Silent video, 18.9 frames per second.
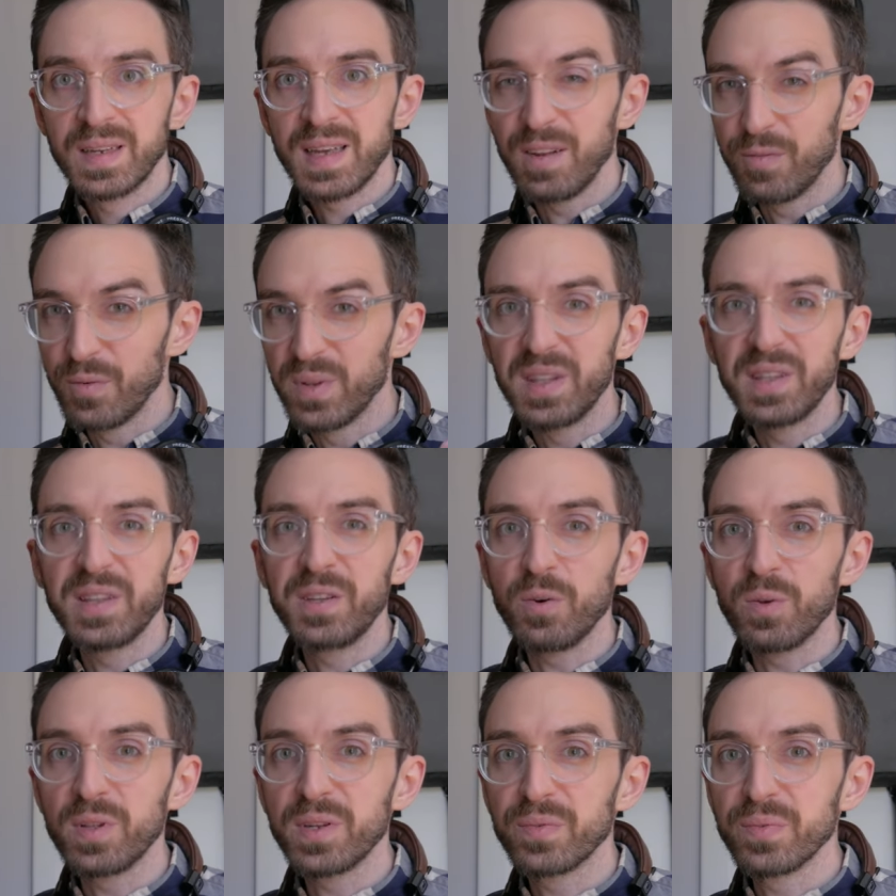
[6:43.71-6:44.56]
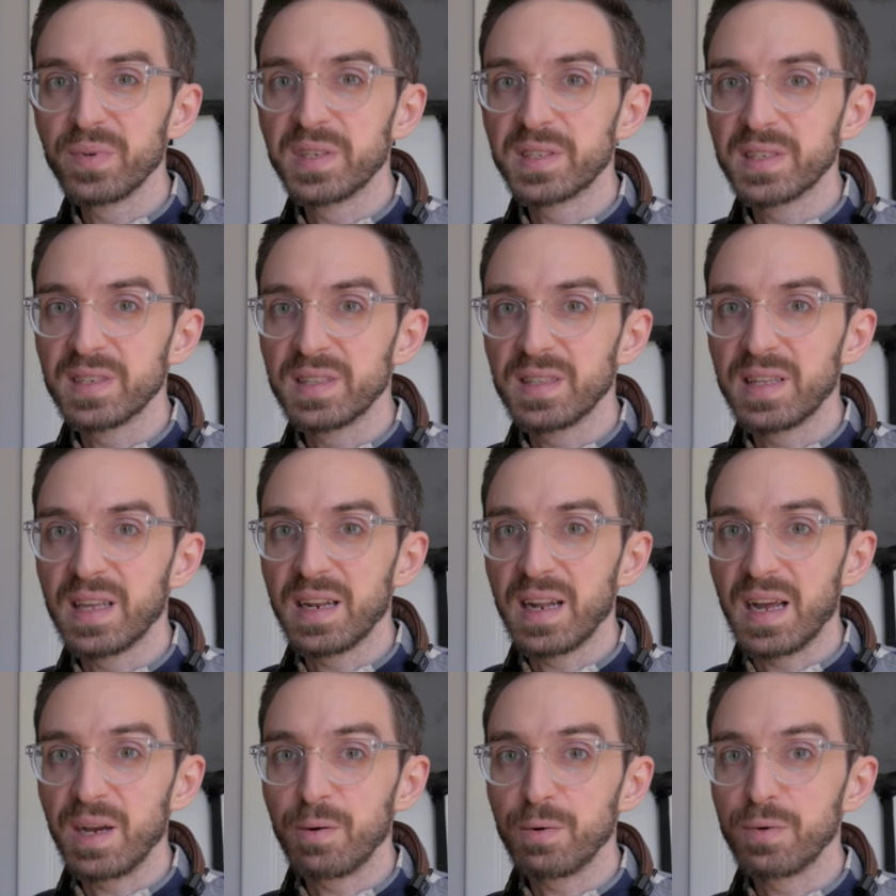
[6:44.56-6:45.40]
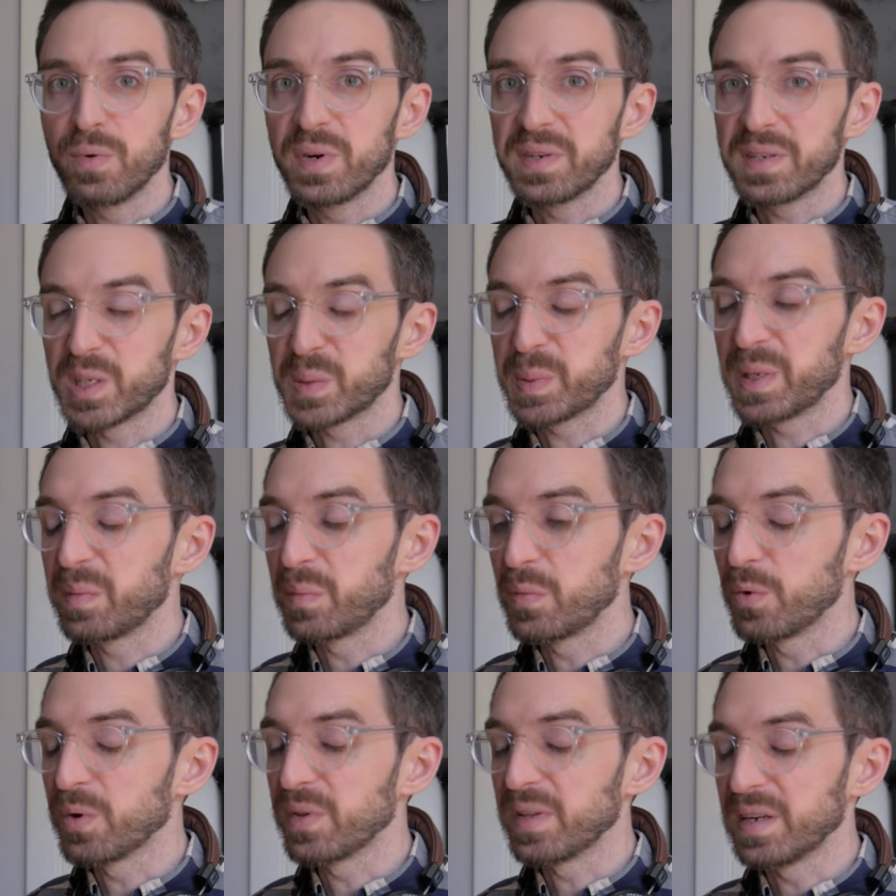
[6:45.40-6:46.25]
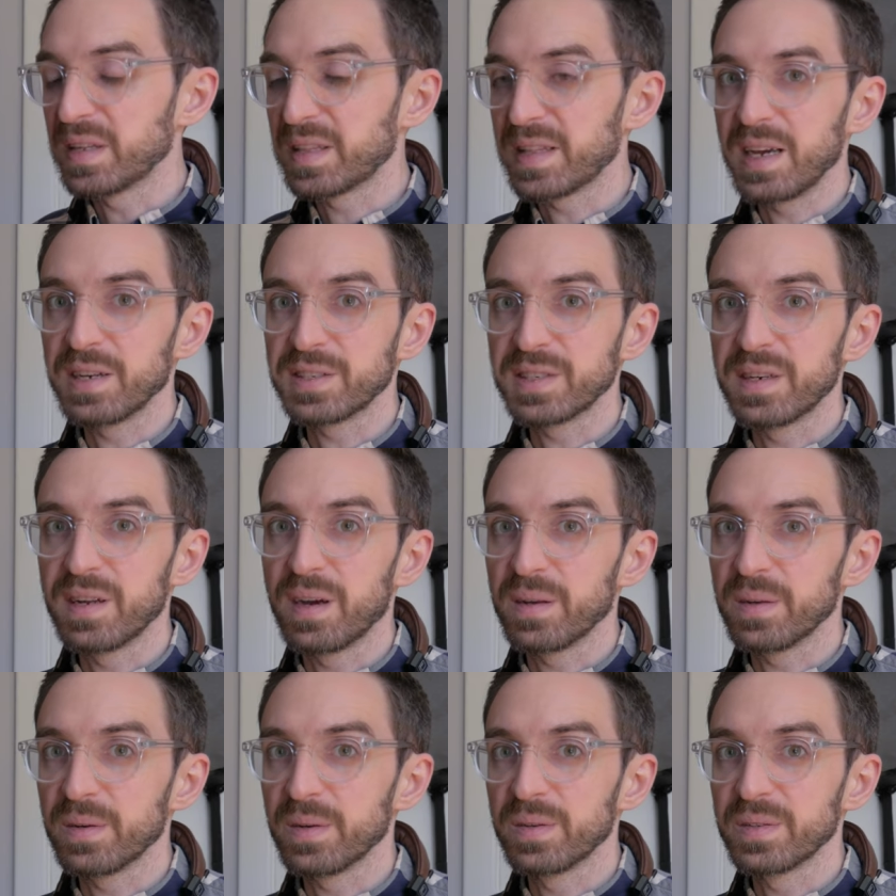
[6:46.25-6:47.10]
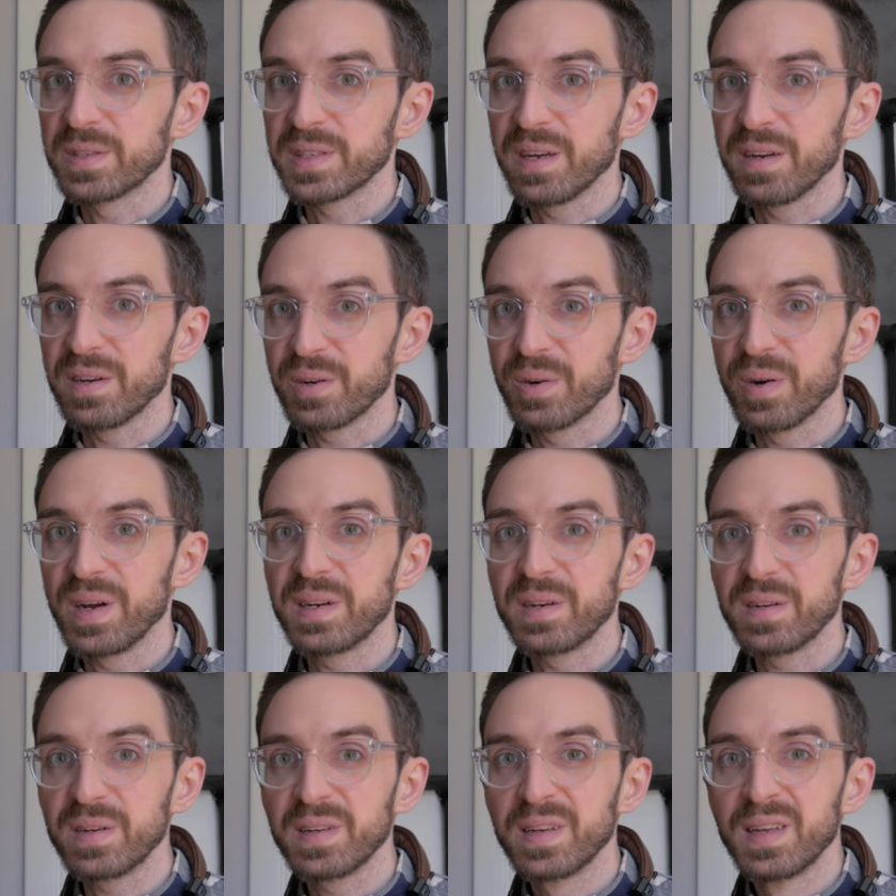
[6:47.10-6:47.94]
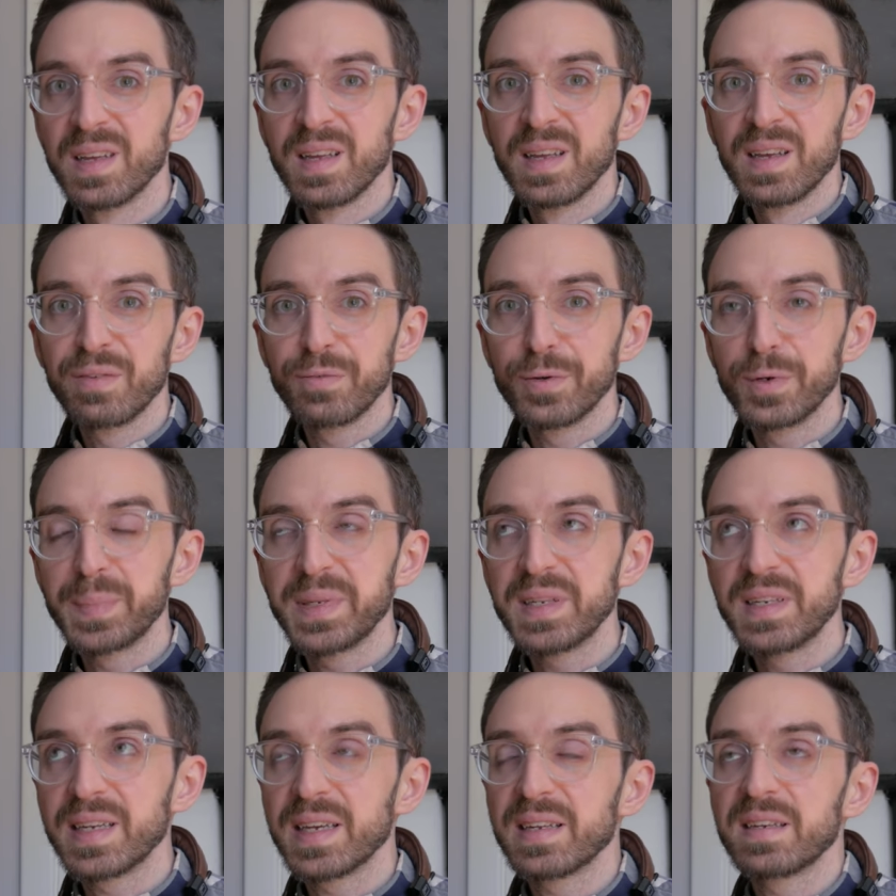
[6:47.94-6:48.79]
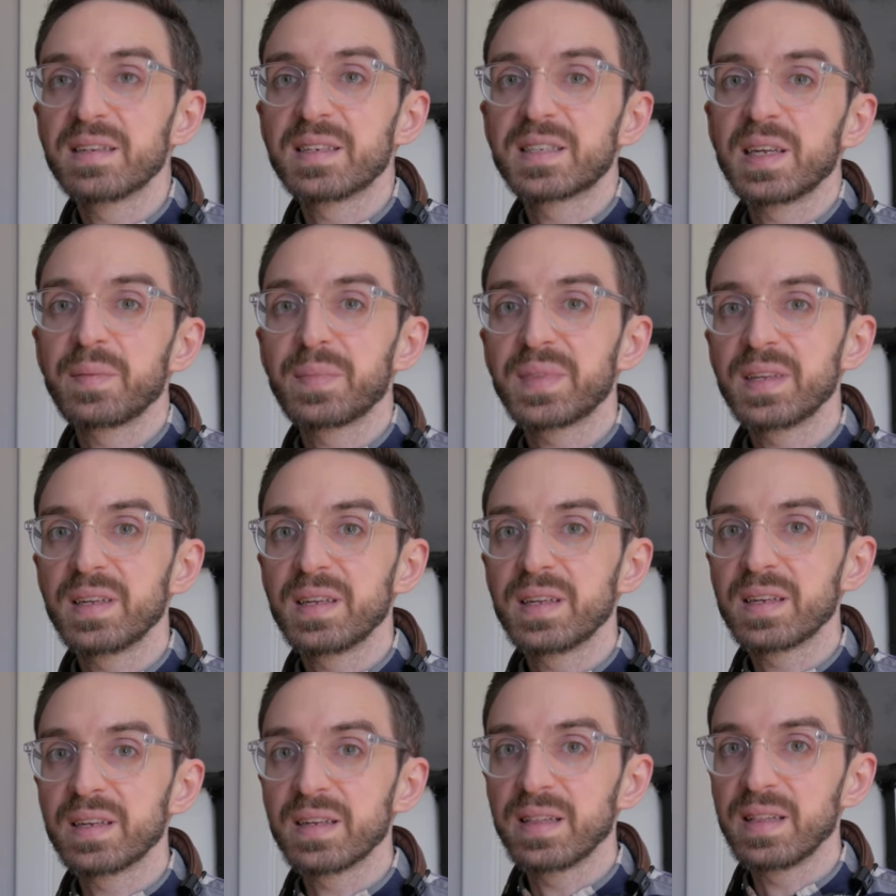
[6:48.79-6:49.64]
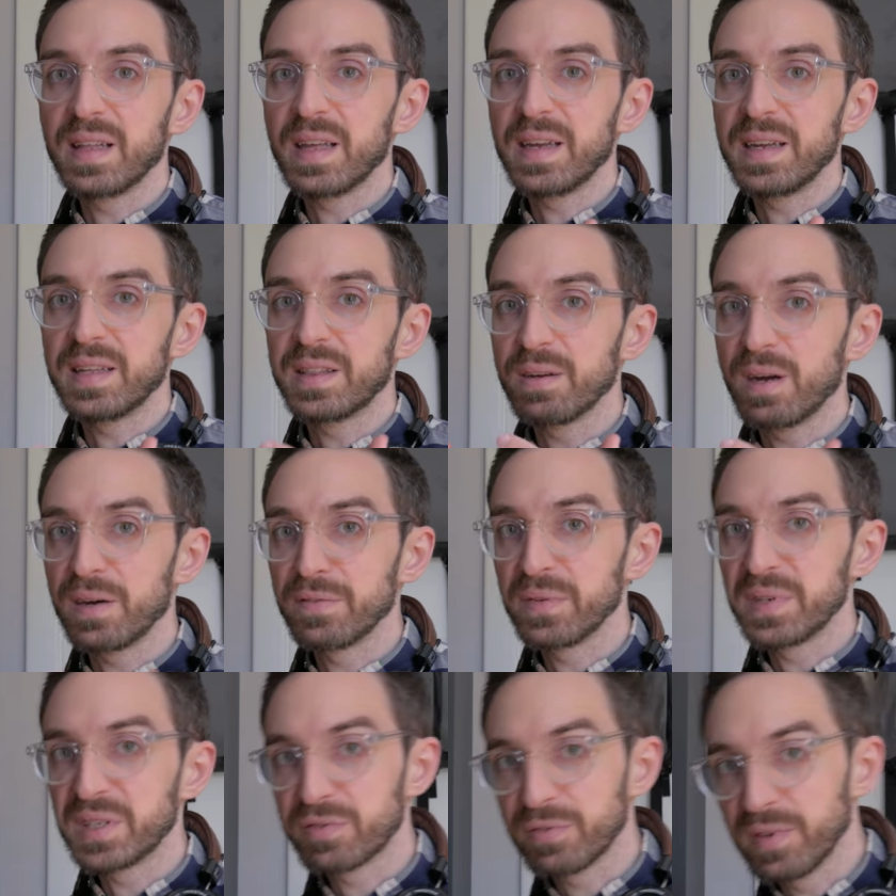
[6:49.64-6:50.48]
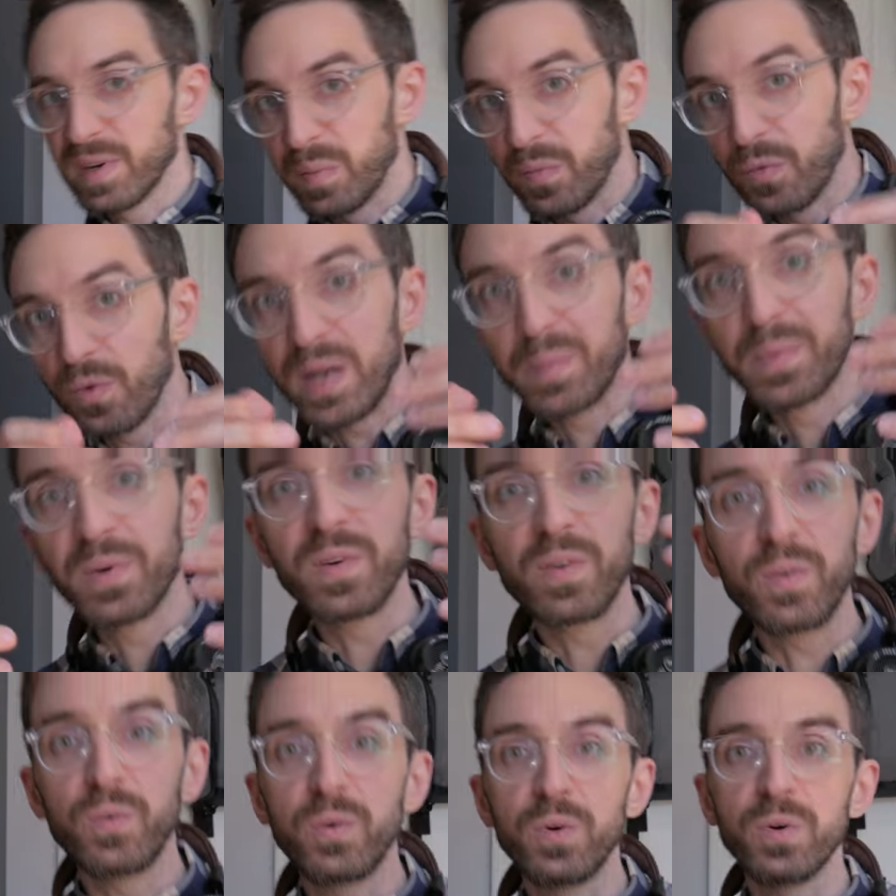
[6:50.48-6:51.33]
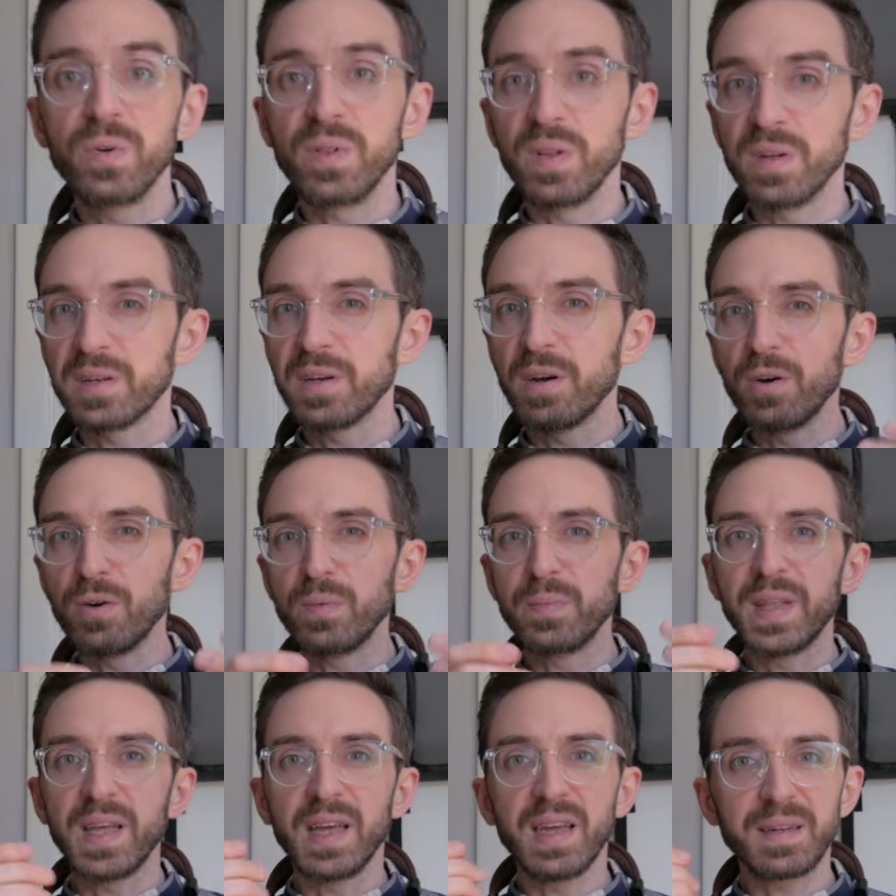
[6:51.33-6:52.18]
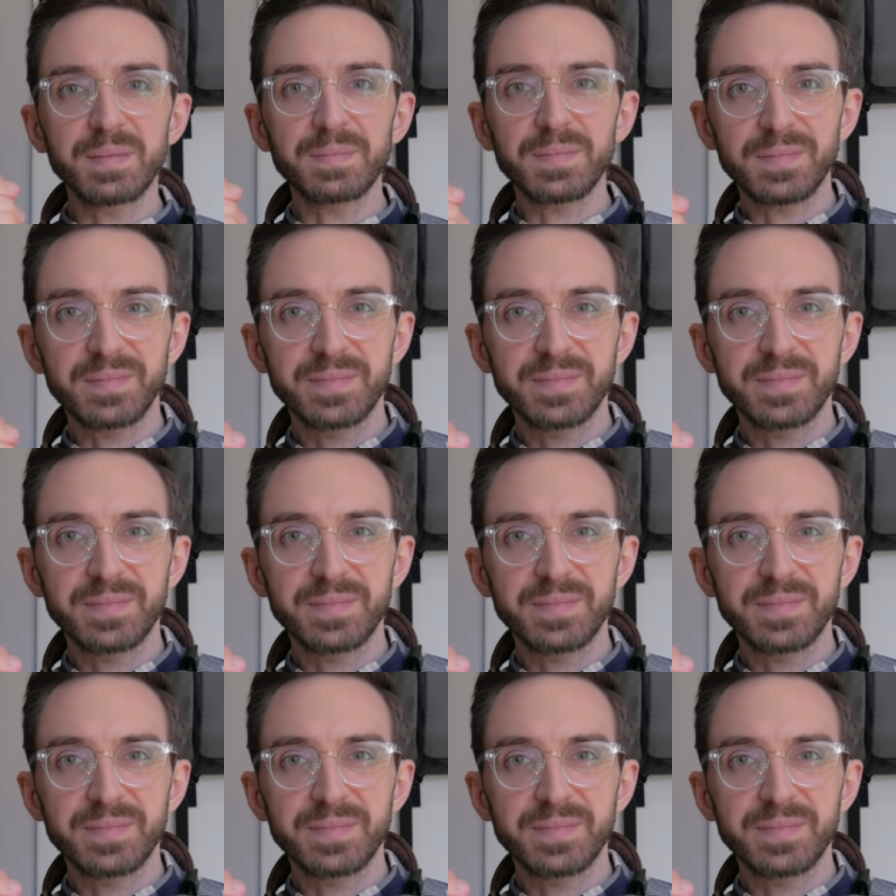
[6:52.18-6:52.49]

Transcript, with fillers: And really the only reason that I would want to spend more than $1,000 on a grinder would be to get into something like the offerings from Weber or Lagom that,